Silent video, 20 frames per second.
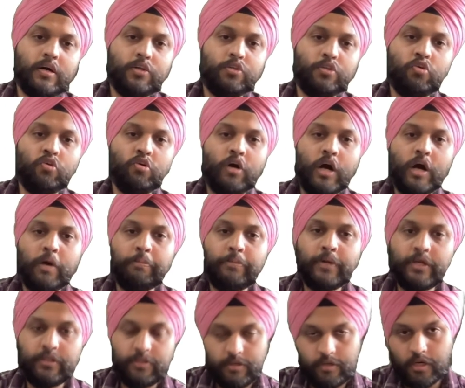So
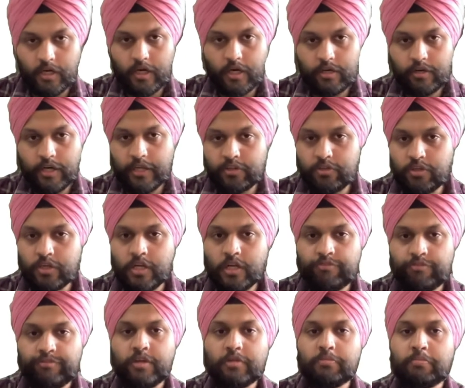our external
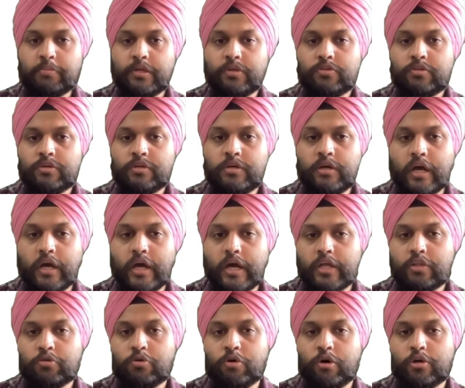affairs minister
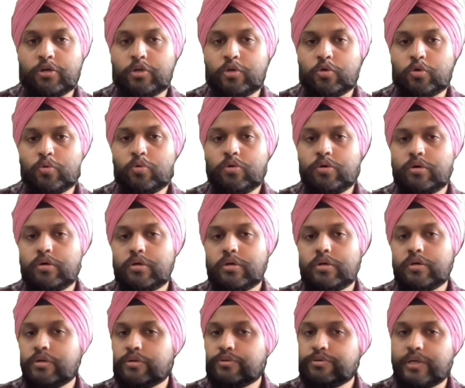has gone to
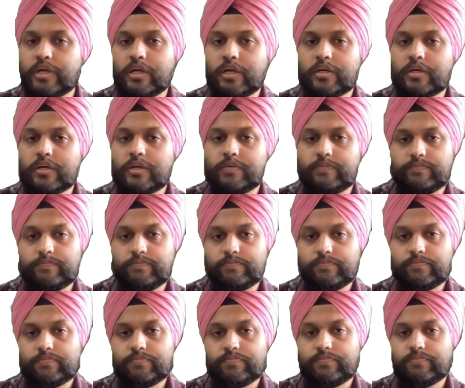Sri Lanka,
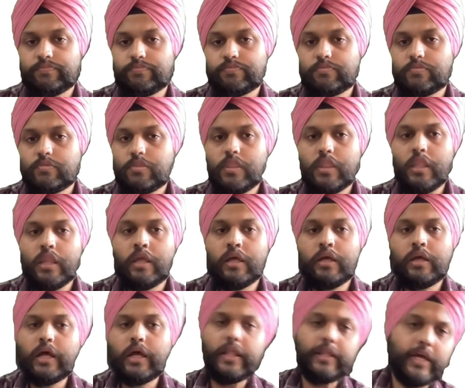
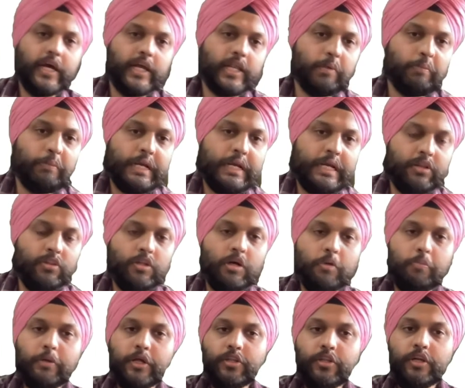and there he meets
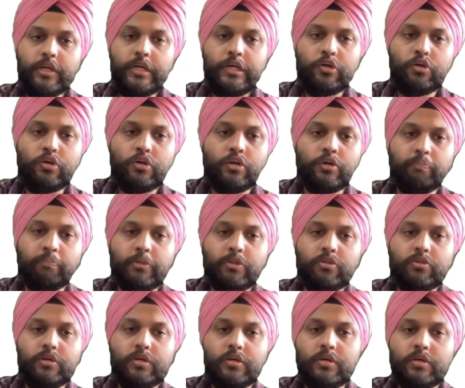the president,
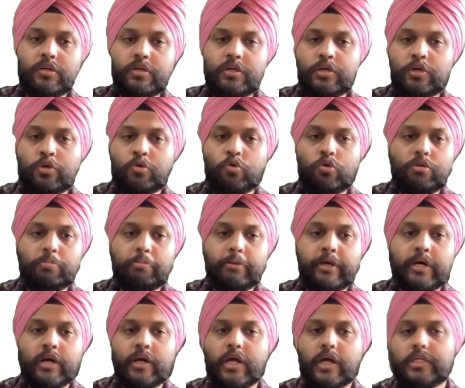Mr.
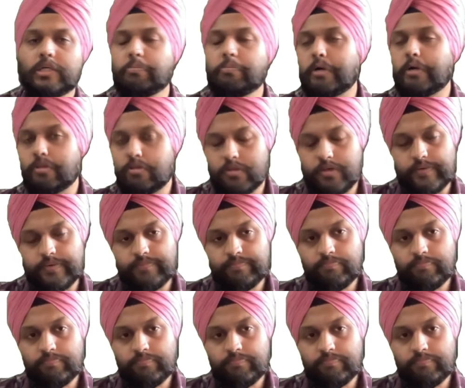Gotabaya Rajapaksa.